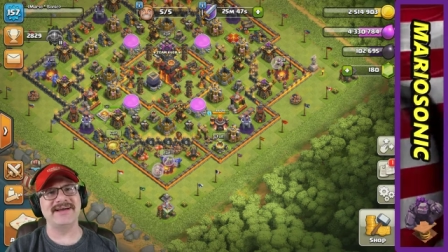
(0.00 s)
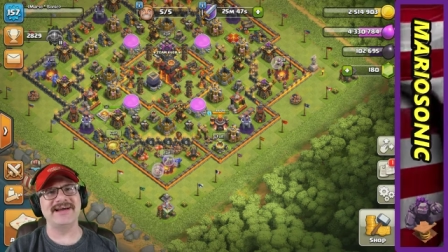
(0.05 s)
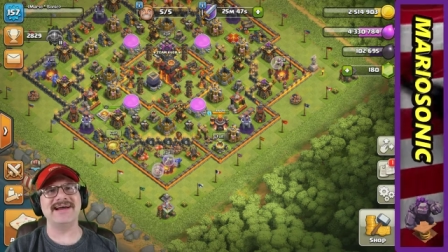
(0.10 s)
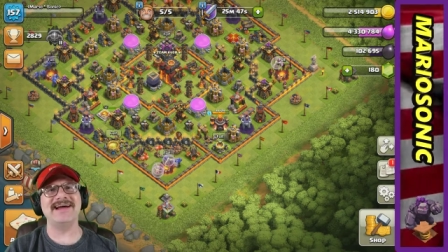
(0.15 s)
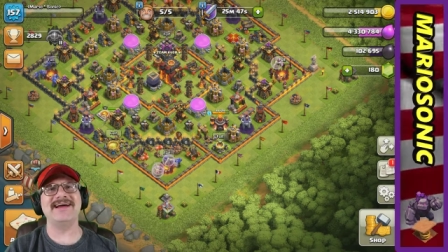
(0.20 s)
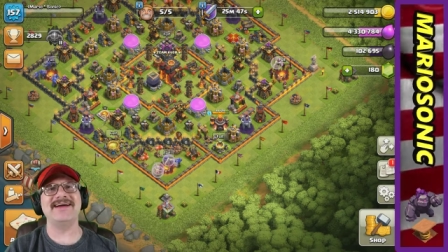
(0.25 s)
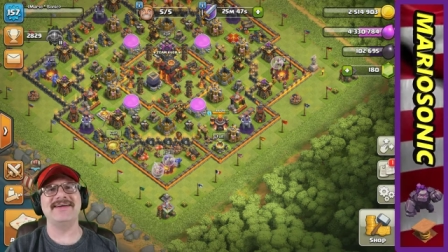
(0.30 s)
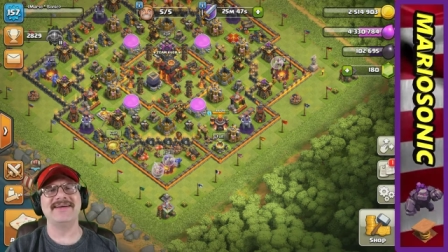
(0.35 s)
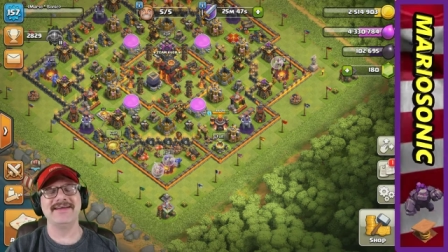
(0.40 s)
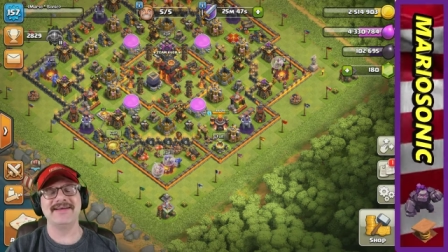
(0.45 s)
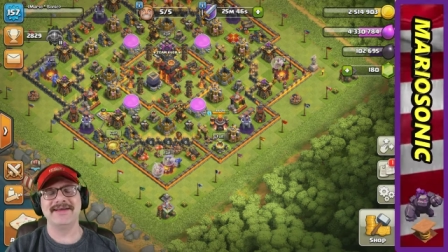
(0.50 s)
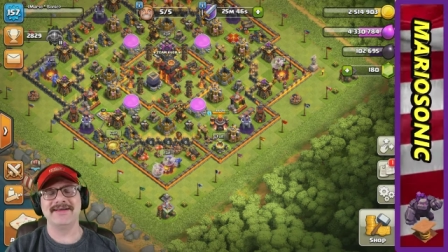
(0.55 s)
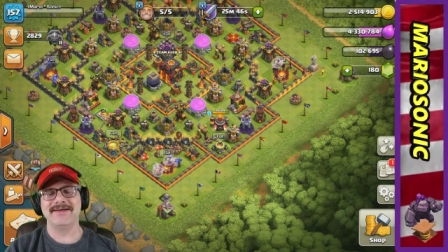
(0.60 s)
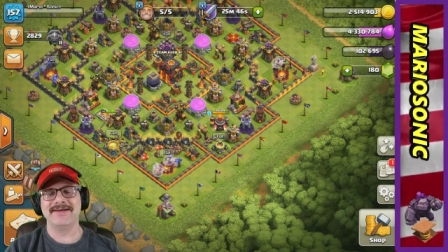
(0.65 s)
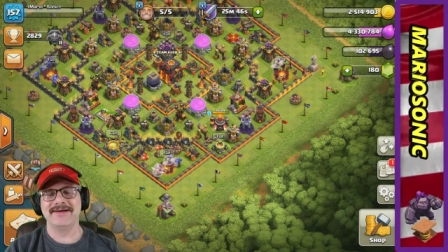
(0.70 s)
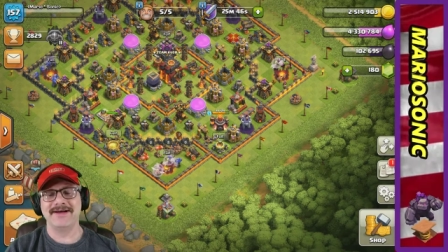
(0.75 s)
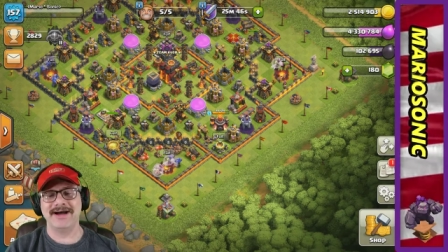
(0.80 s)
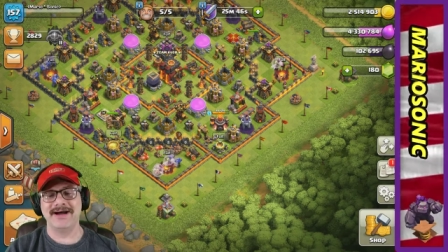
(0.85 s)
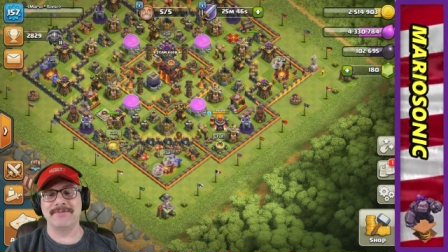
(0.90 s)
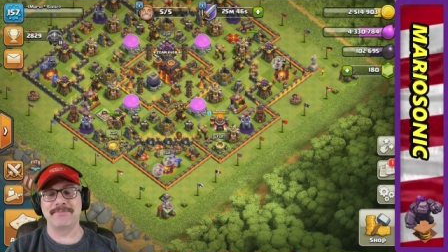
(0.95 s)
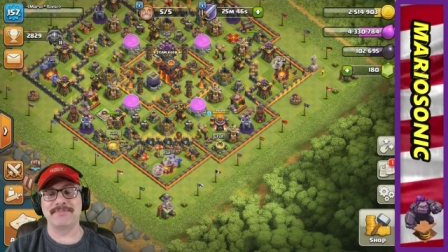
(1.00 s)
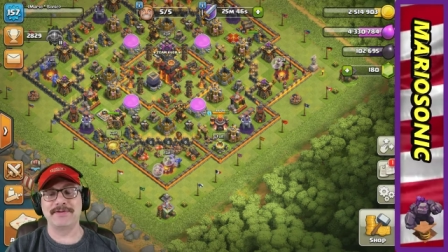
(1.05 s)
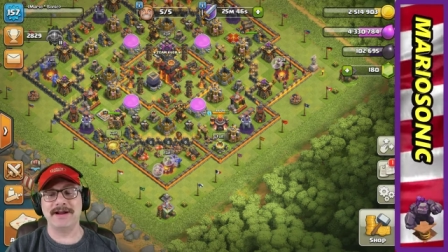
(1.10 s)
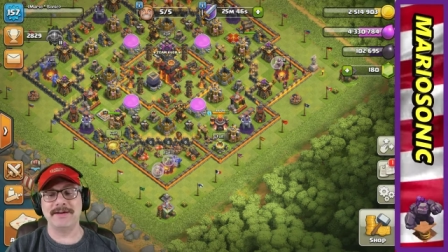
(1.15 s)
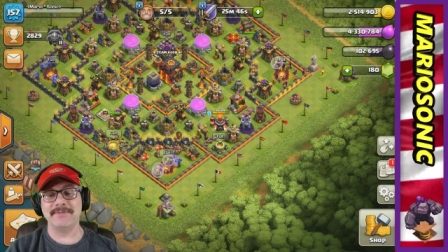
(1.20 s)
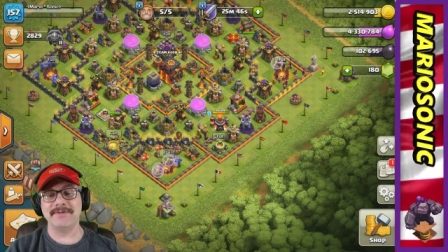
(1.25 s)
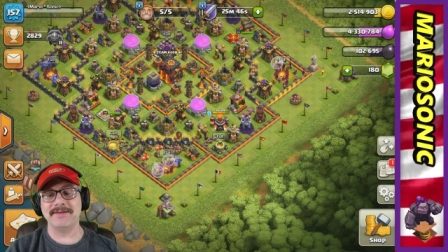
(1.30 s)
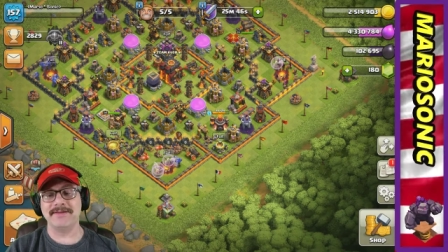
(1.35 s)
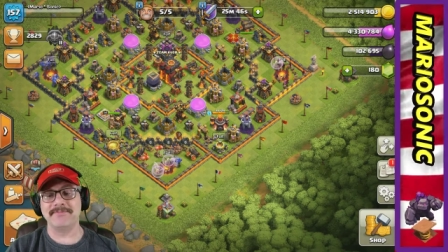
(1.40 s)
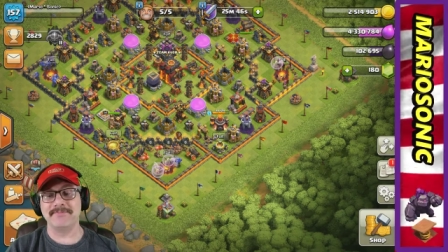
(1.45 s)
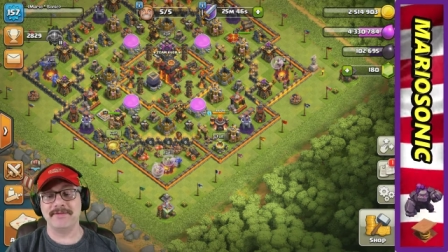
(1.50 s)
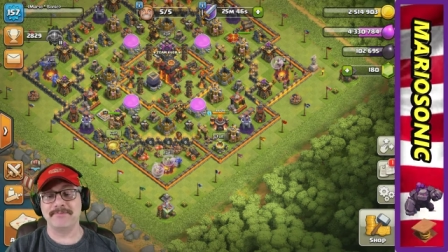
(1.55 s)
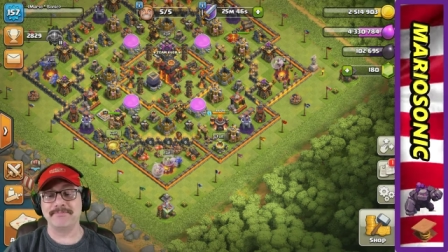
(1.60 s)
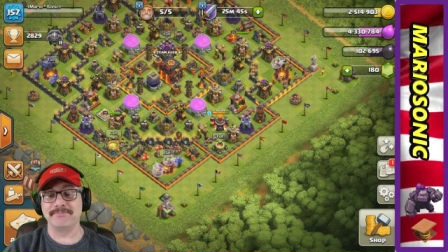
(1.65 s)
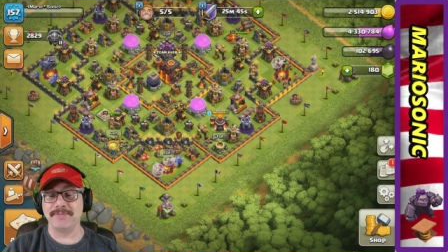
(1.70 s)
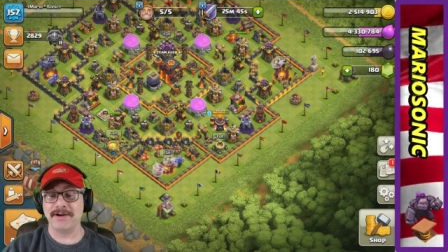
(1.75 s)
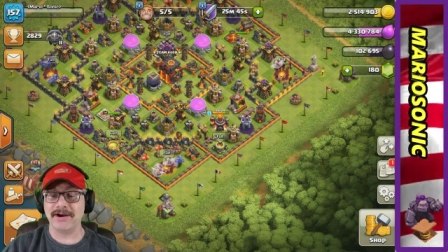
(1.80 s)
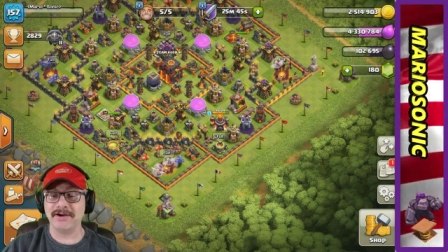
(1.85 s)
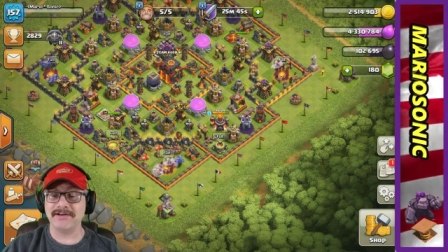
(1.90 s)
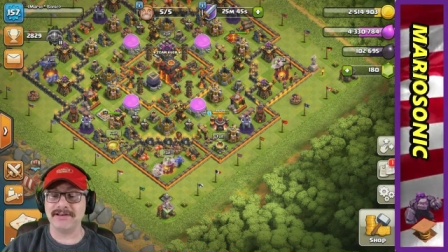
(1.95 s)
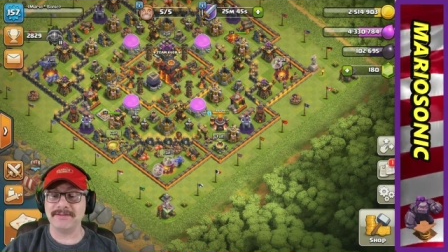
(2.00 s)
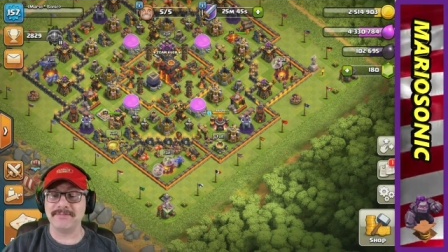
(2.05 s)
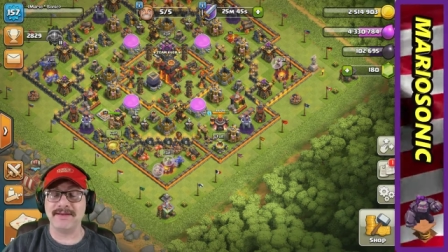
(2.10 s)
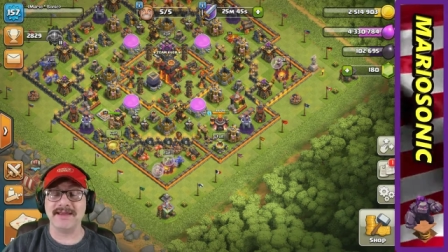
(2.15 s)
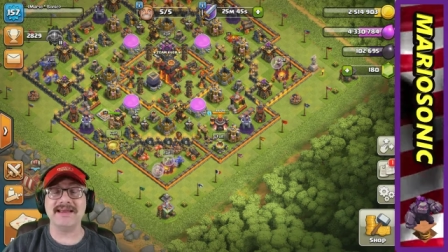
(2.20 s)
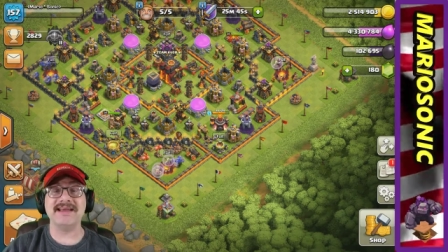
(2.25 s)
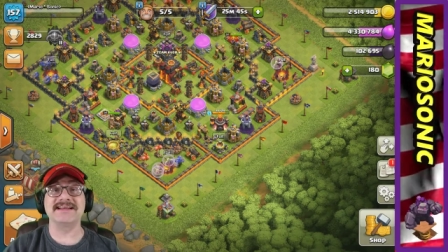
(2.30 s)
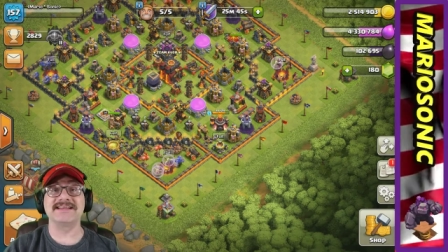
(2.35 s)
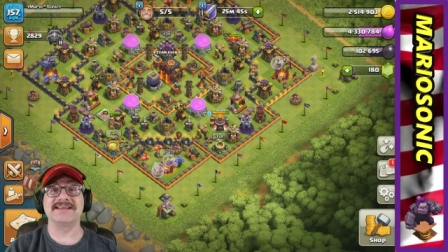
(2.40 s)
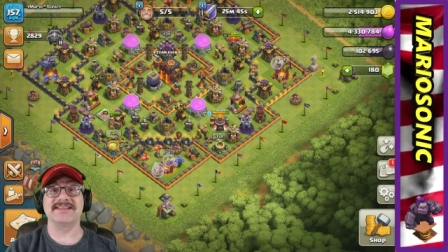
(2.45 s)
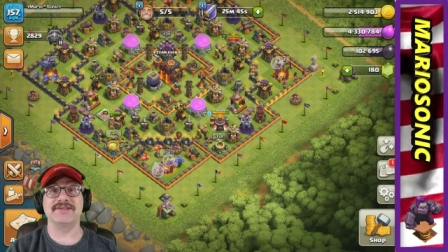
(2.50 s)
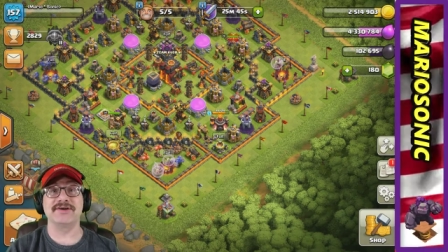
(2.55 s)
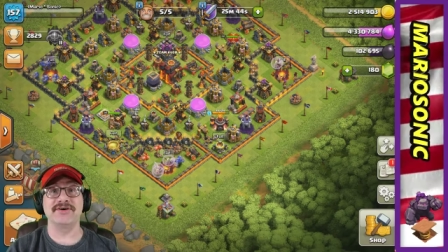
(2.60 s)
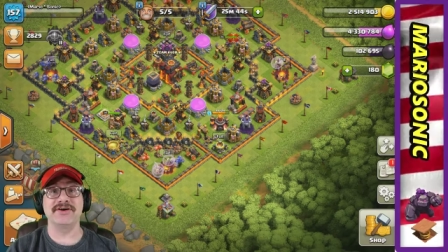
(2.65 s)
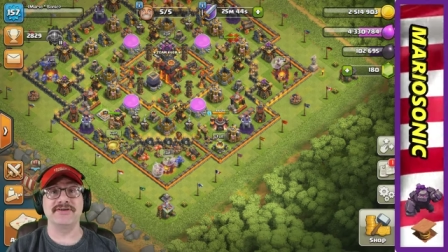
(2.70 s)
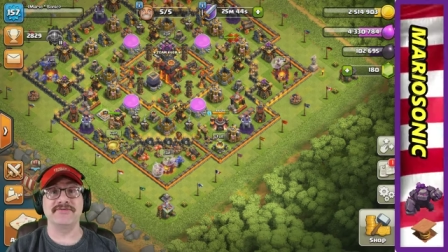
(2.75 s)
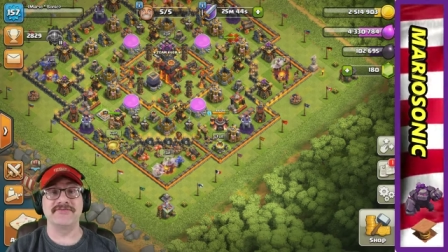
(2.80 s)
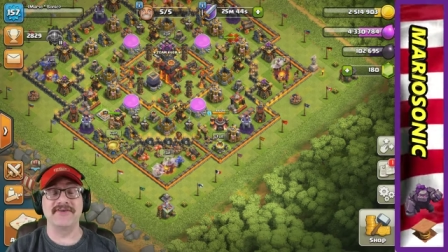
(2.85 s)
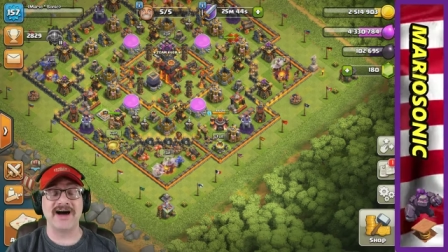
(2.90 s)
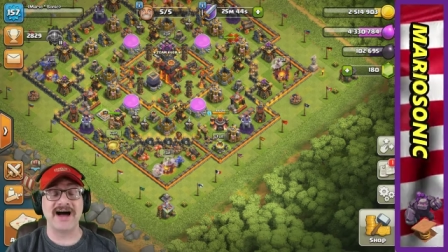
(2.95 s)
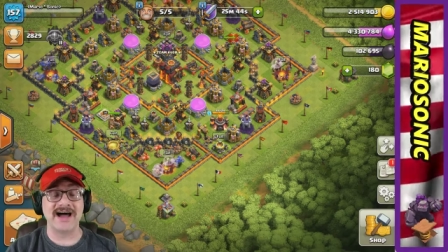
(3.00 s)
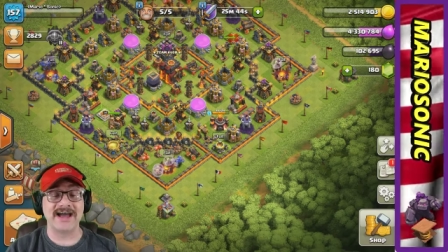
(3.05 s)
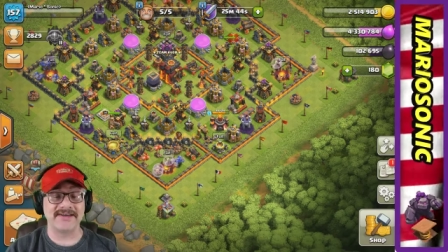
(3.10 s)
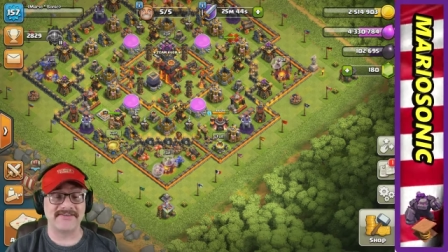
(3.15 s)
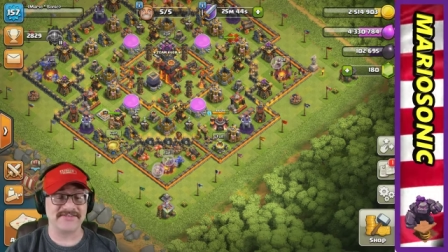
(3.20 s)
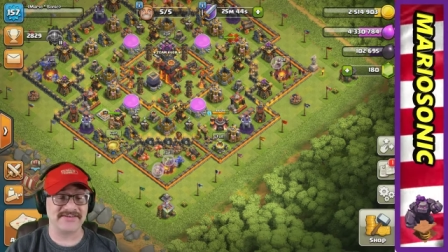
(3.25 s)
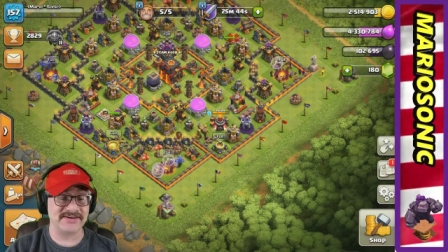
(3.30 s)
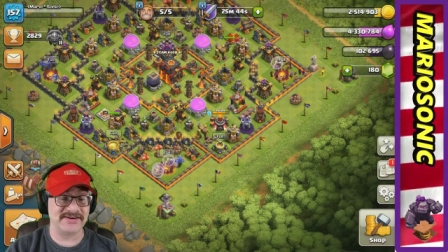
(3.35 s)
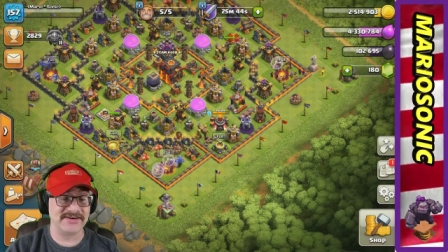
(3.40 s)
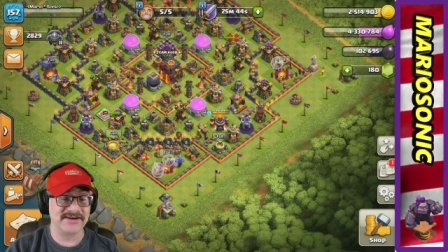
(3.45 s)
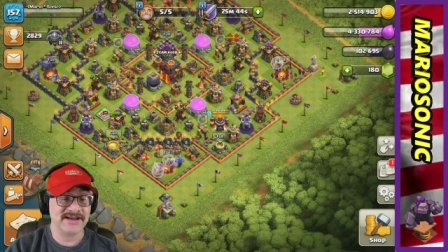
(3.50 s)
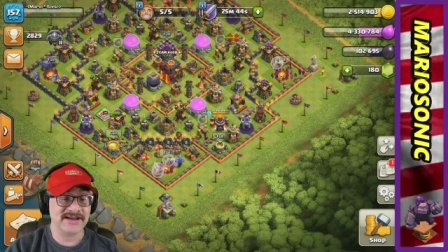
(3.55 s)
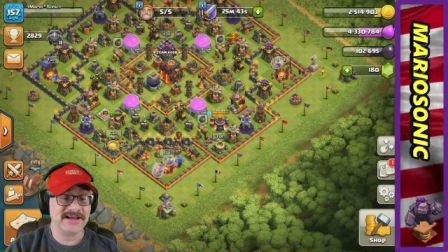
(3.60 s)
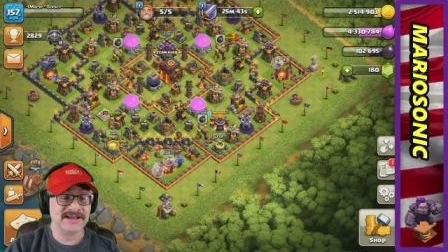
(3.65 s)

Ah, I'll probably barely make it to 35 here.